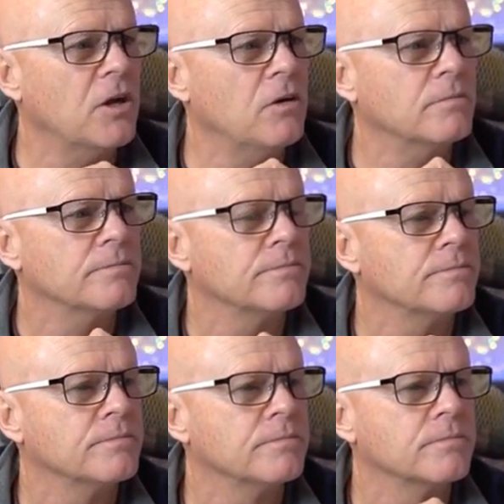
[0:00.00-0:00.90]
what else have
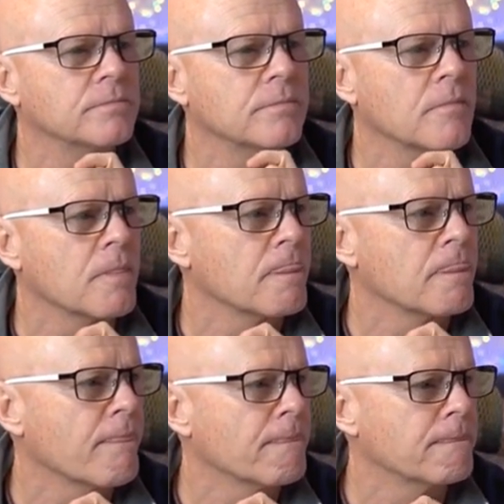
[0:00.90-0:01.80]
we got?
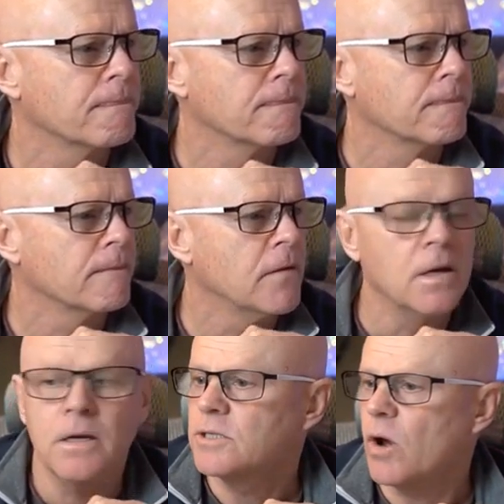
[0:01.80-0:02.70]
Uh, D, uh,
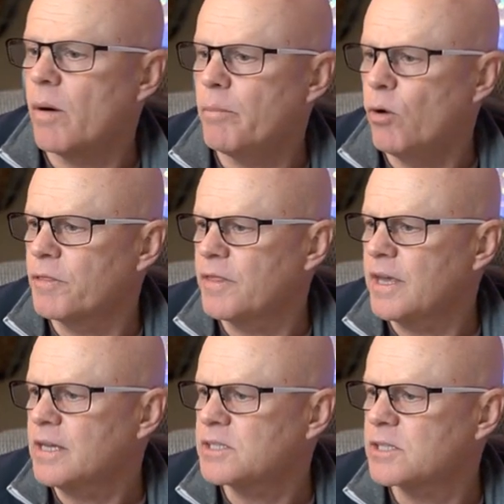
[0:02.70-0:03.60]
it's like I said, the
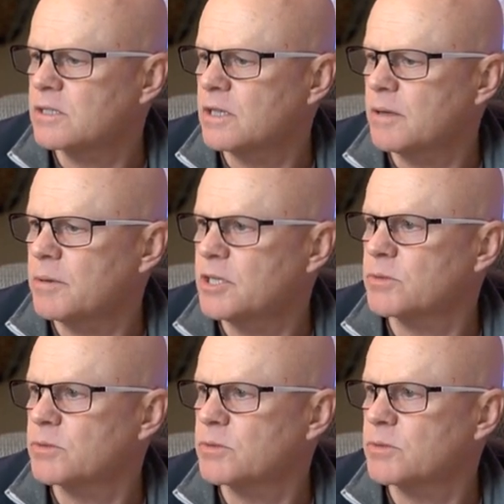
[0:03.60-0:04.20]
5 gigahertz